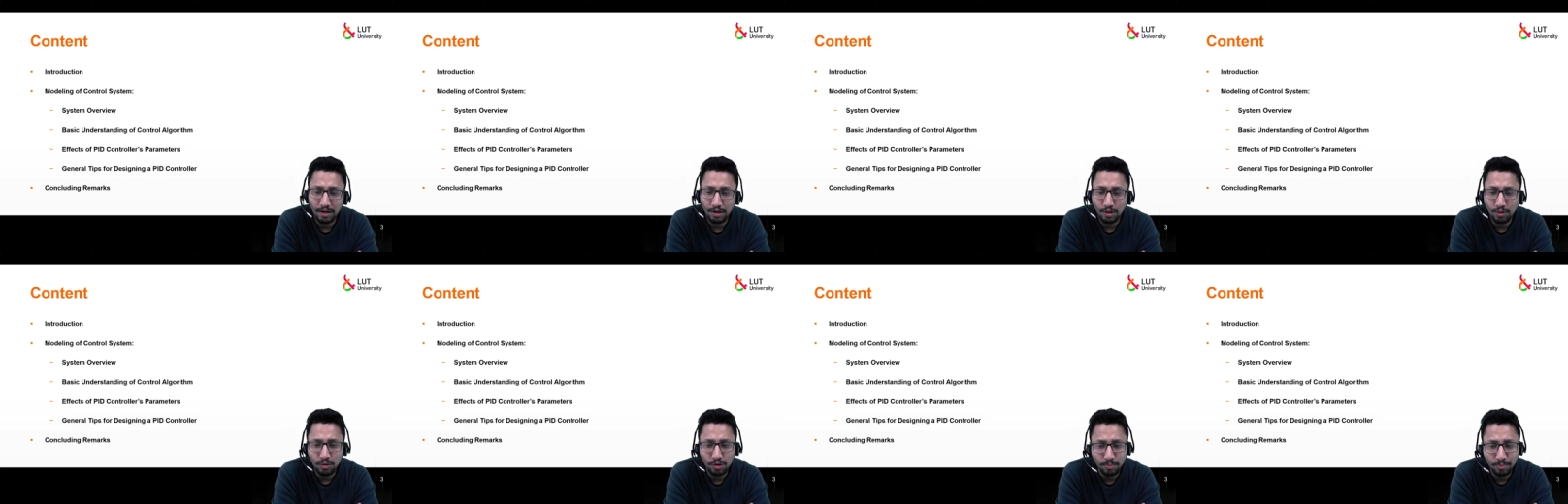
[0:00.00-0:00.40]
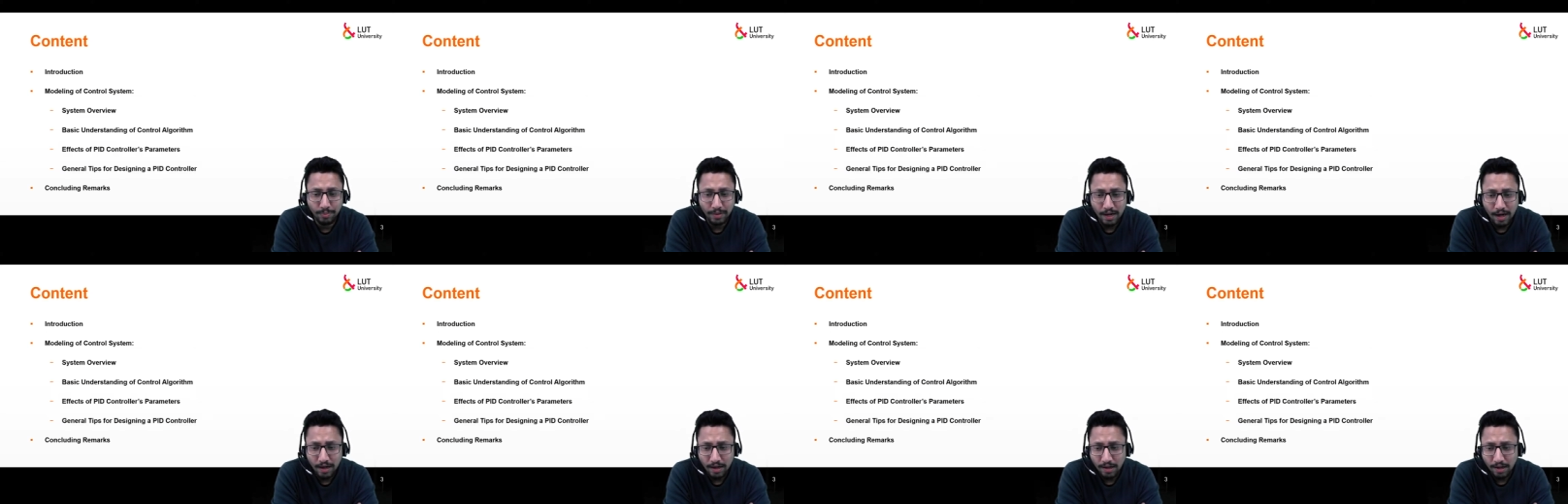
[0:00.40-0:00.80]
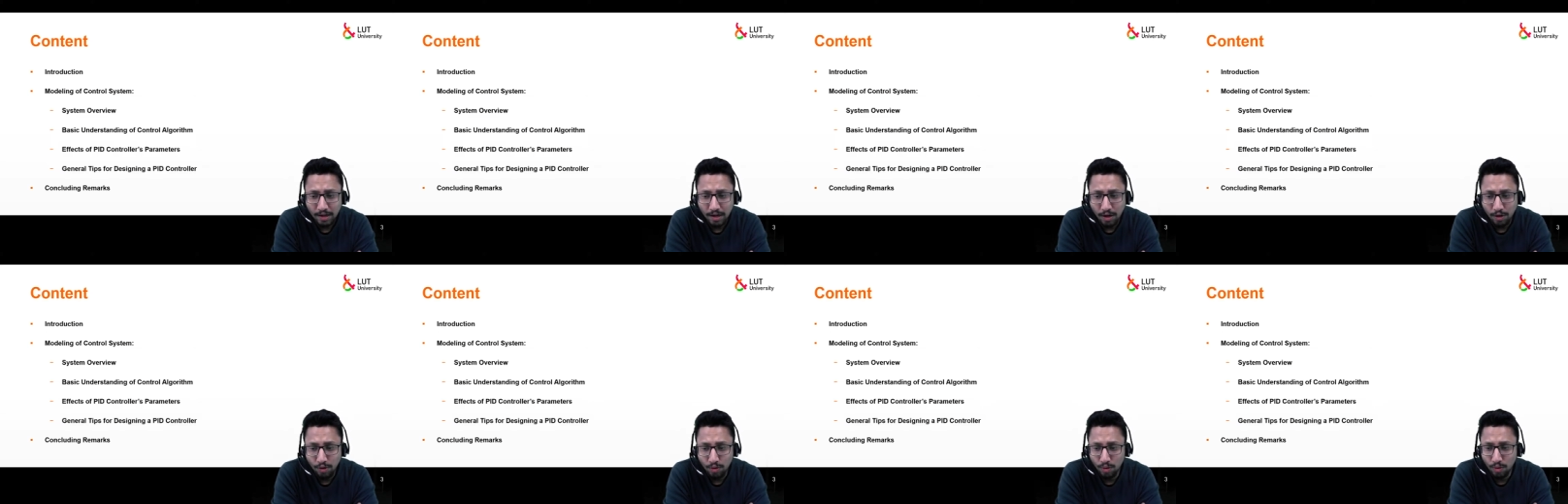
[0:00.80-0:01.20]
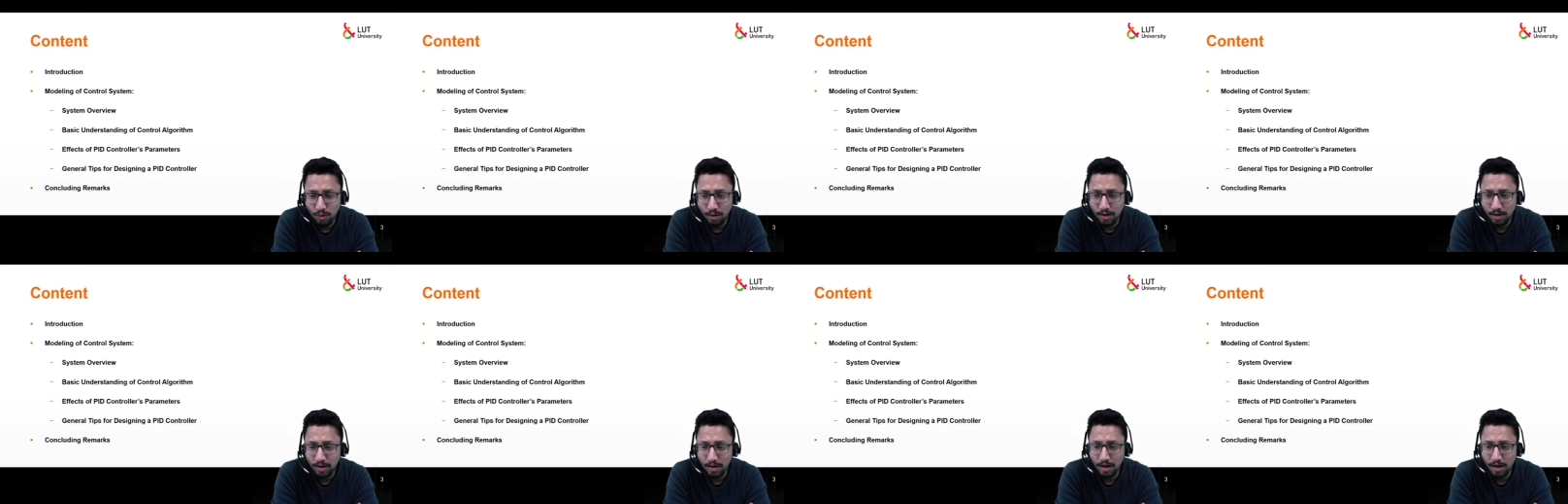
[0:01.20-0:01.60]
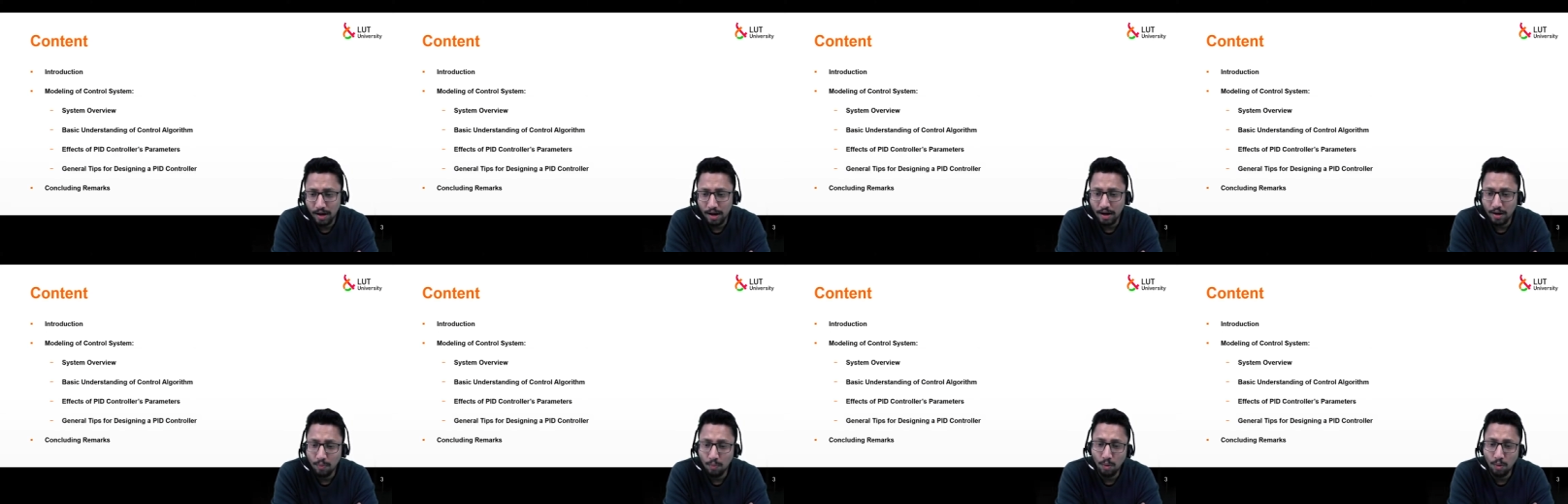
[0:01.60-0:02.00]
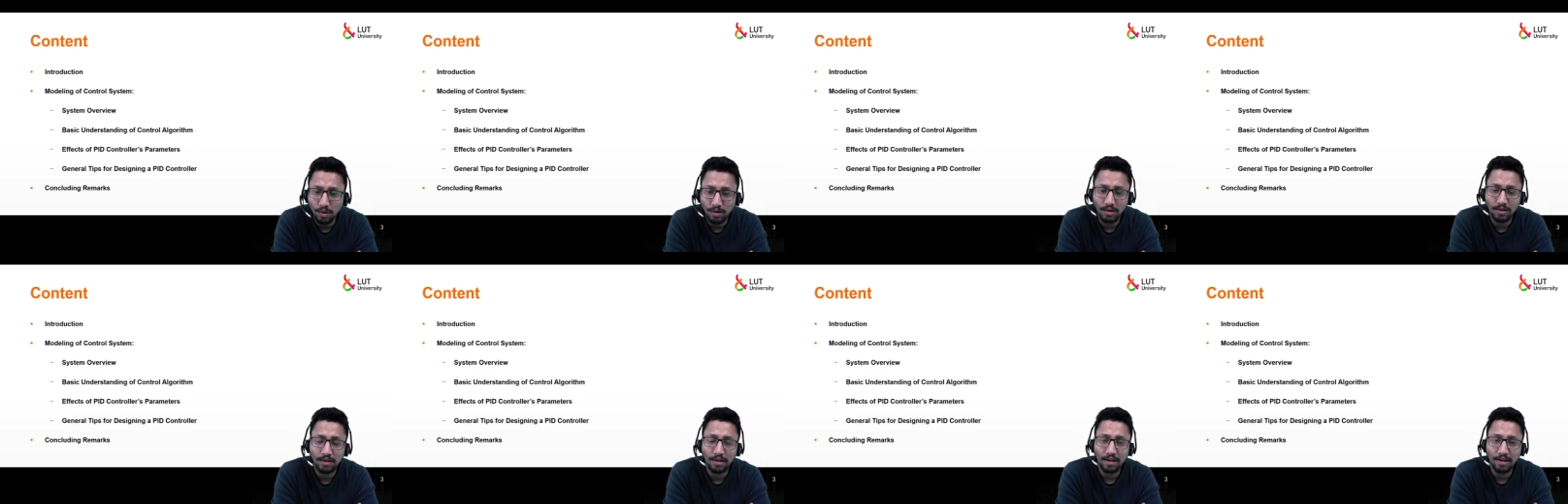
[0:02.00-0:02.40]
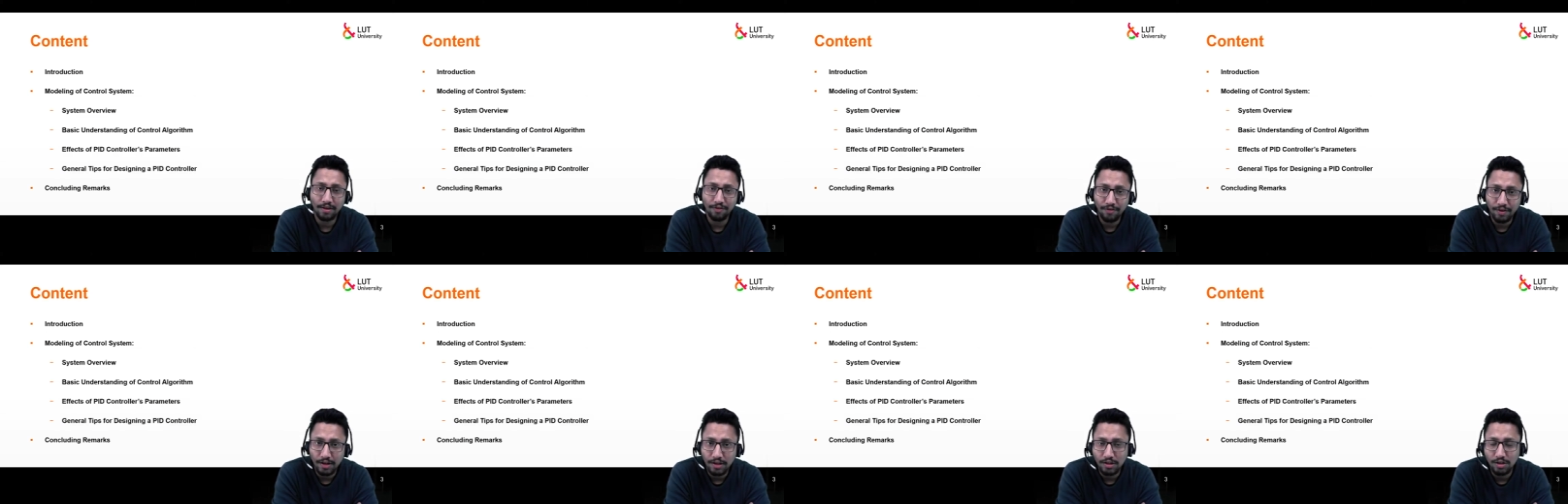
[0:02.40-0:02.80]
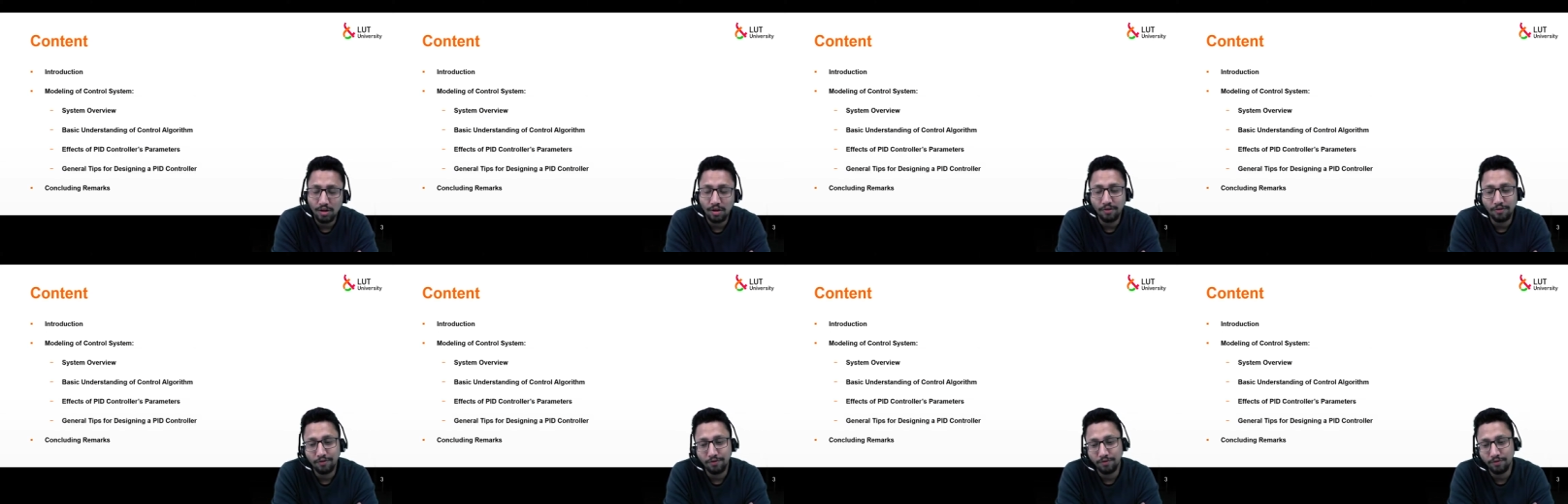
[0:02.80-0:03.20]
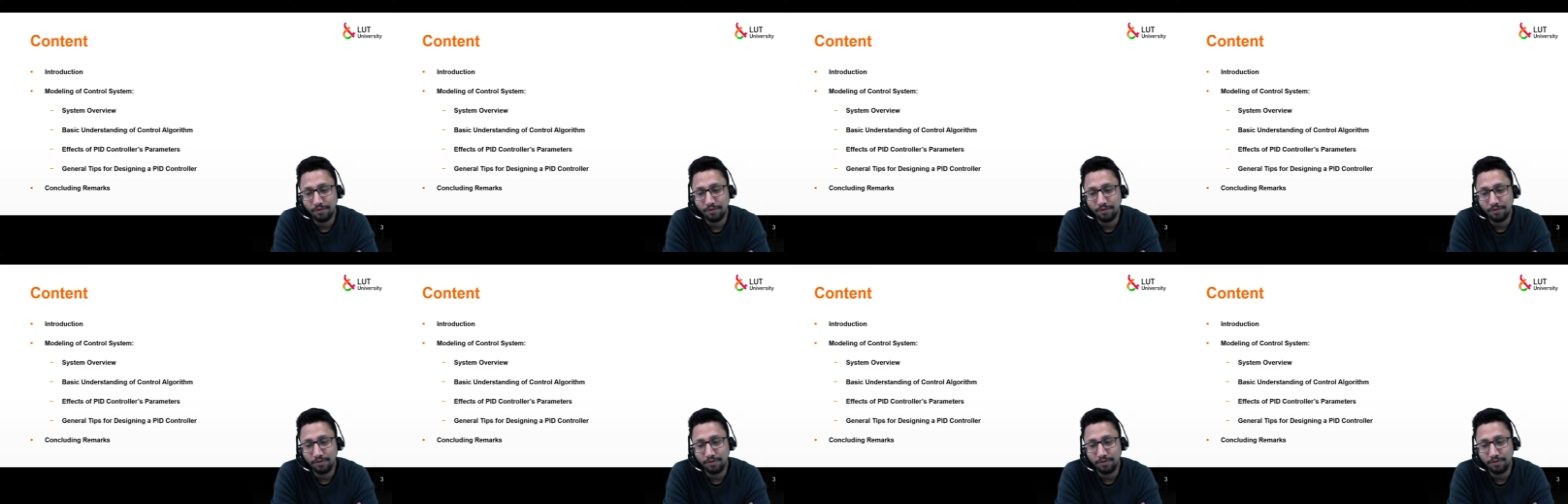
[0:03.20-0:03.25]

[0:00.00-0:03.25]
use P I D controller and what are the effects of